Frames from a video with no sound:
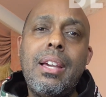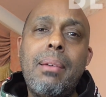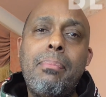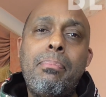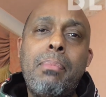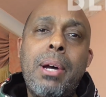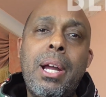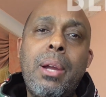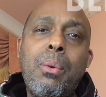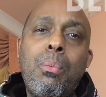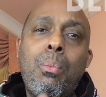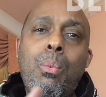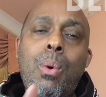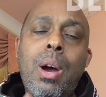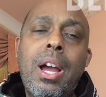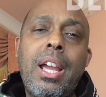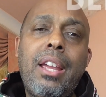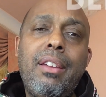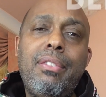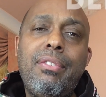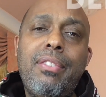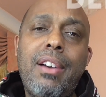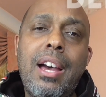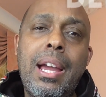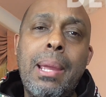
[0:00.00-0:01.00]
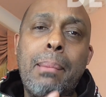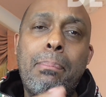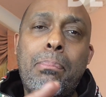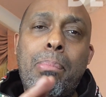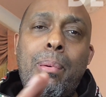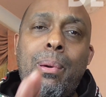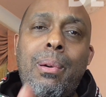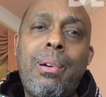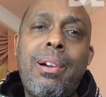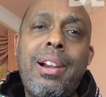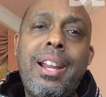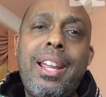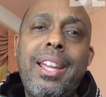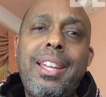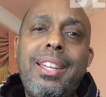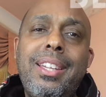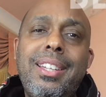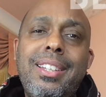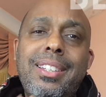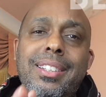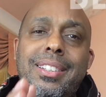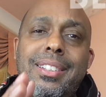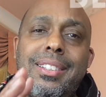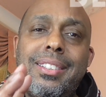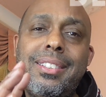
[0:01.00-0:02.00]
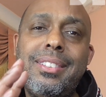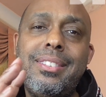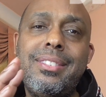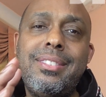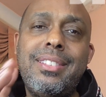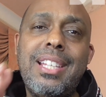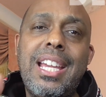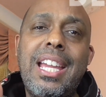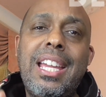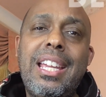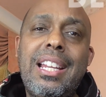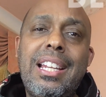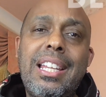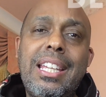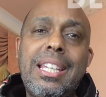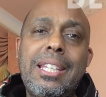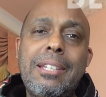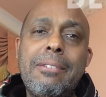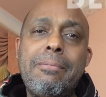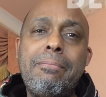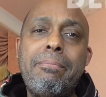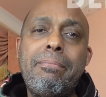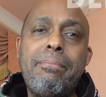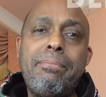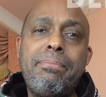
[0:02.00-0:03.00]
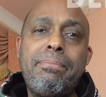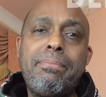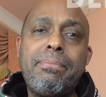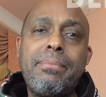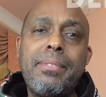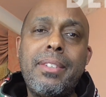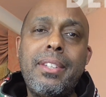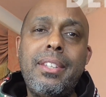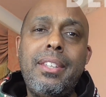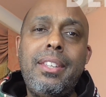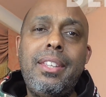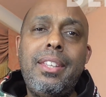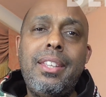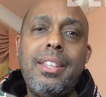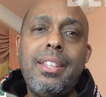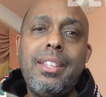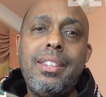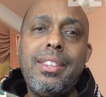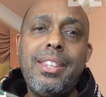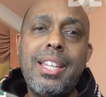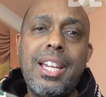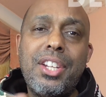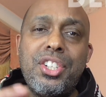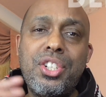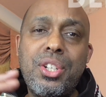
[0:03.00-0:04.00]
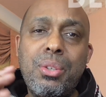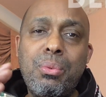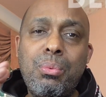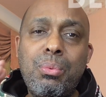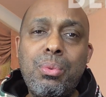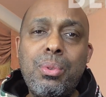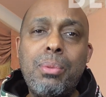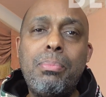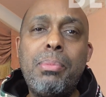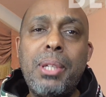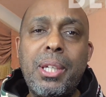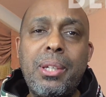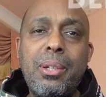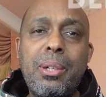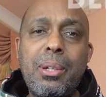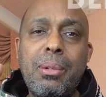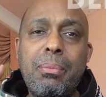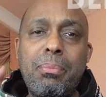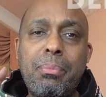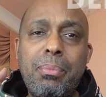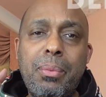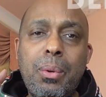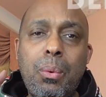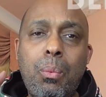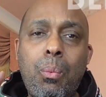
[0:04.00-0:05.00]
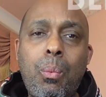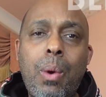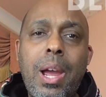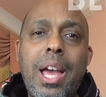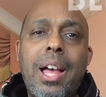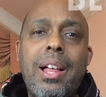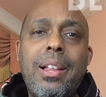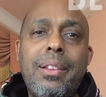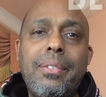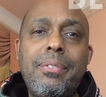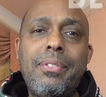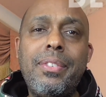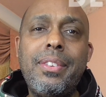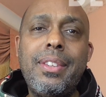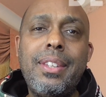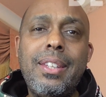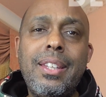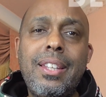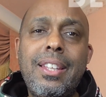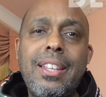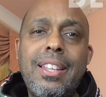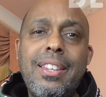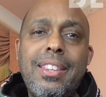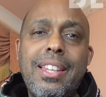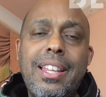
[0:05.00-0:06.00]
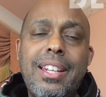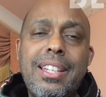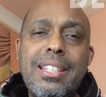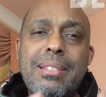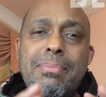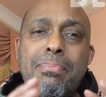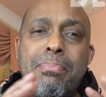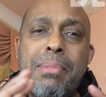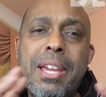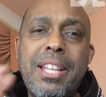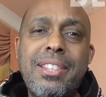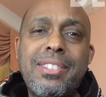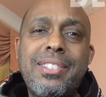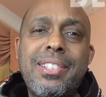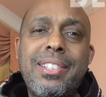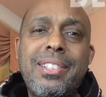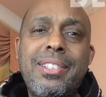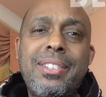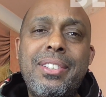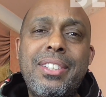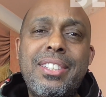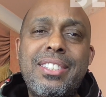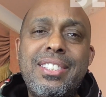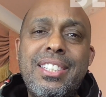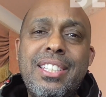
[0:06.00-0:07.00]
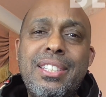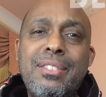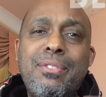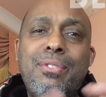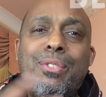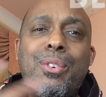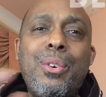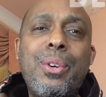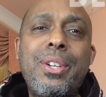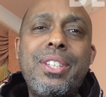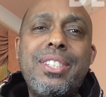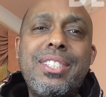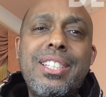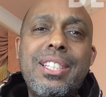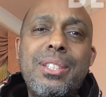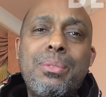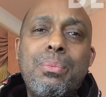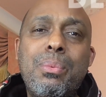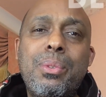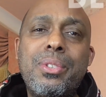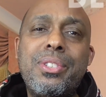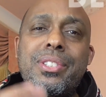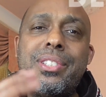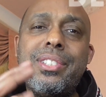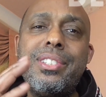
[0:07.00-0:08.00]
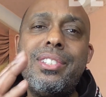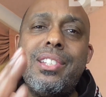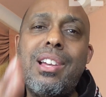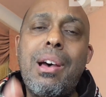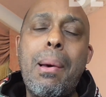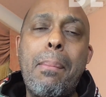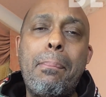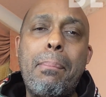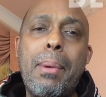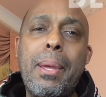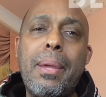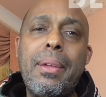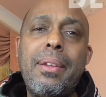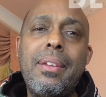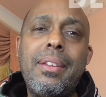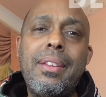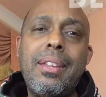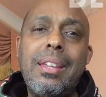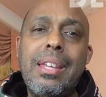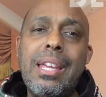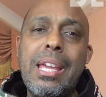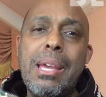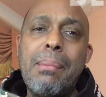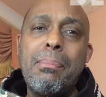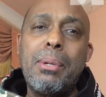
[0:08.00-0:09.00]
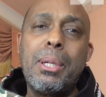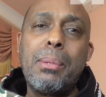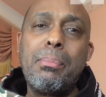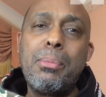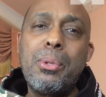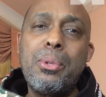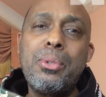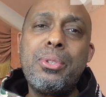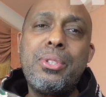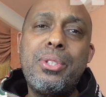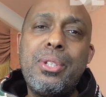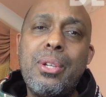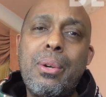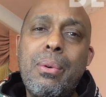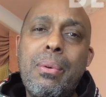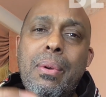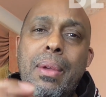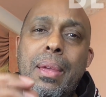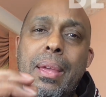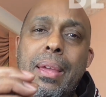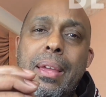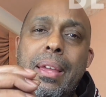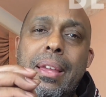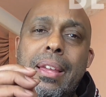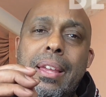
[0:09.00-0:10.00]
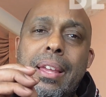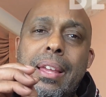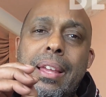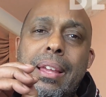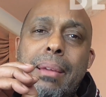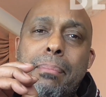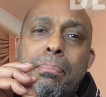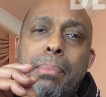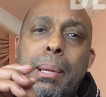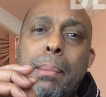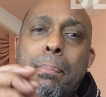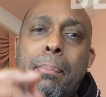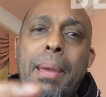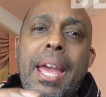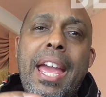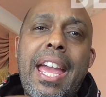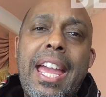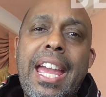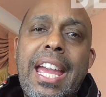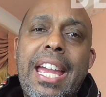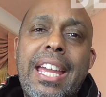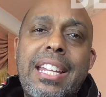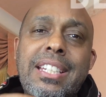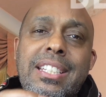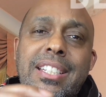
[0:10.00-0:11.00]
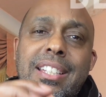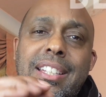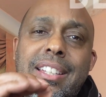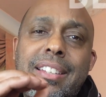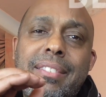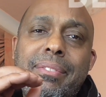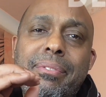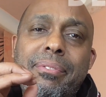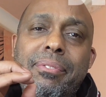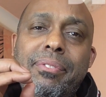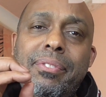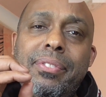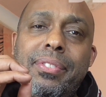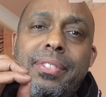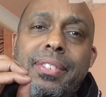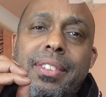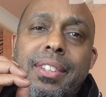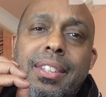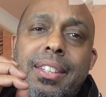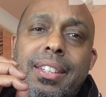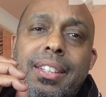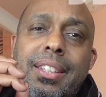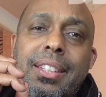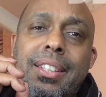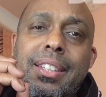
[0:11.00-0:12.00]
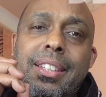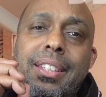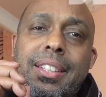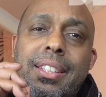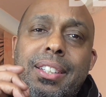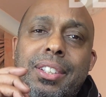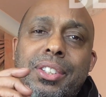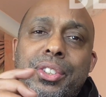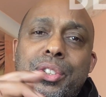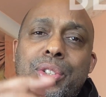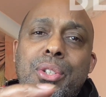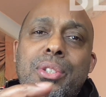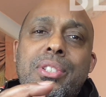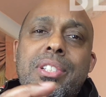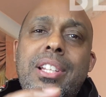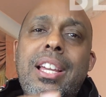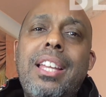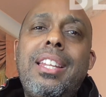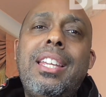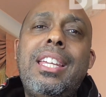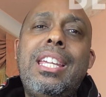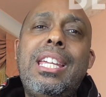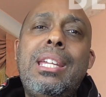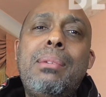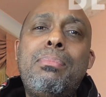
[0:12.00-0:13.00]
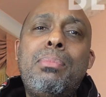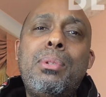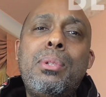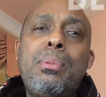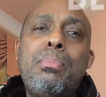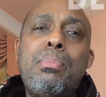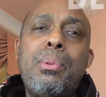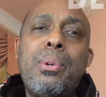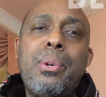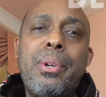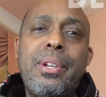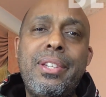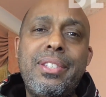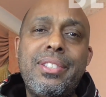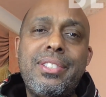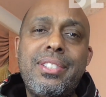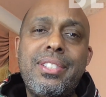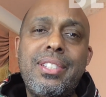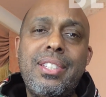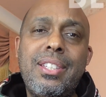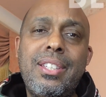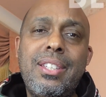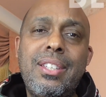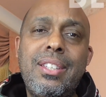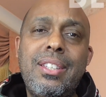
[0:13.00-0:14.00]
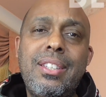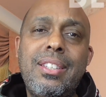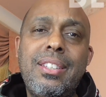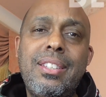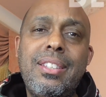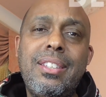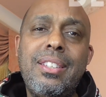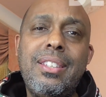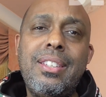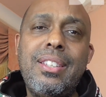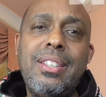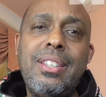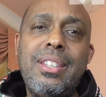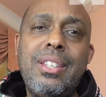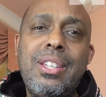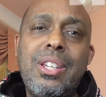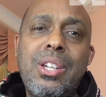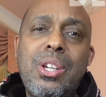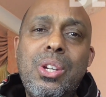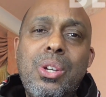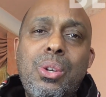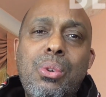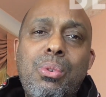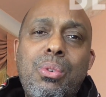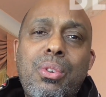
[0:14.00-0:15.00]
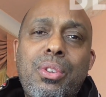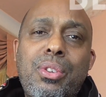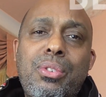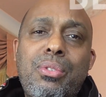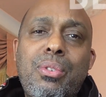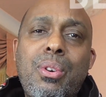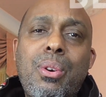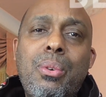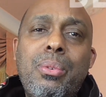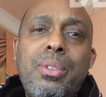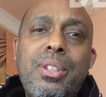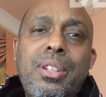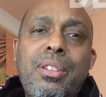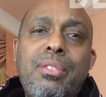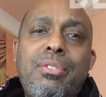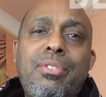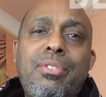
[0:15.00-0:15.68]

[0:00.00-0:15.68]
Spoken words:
My wife, I pray daily that she will become well, that this mental illness, these voices will stop. But I'm also prepared, just like the Hebrew boys who were thrown in the